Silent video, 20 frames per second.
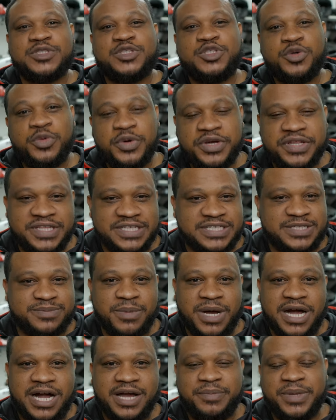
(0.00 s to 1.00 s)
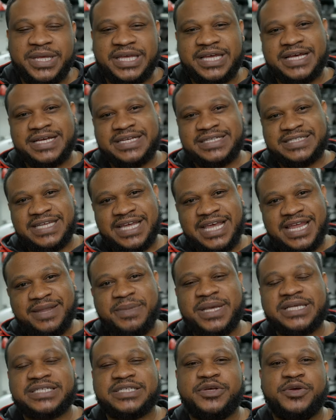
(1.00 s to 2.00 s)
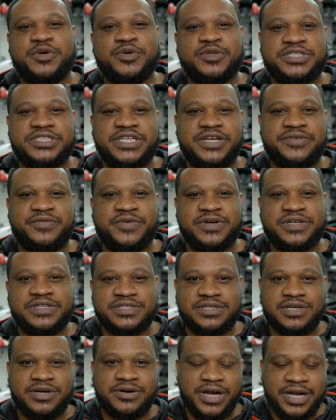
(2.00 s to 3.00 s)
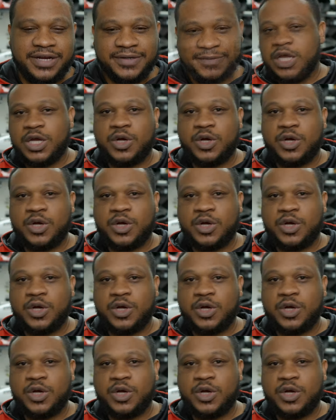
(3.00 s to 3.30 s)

Doing this mod because it makes a huge difference, all right?